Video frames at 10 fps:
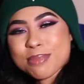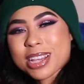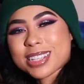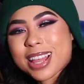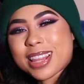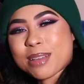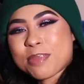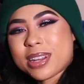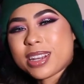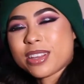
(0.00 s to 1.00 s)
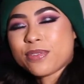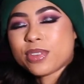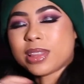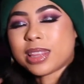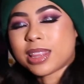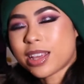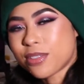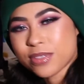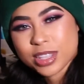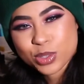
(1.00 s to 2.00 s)
smash that like button if you
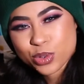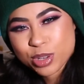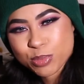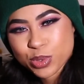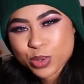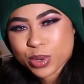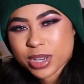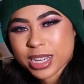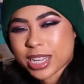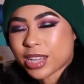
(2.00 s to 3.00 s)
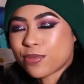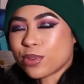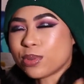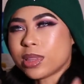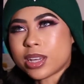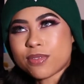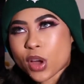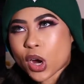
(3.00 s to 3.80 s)
love this dream story, if you love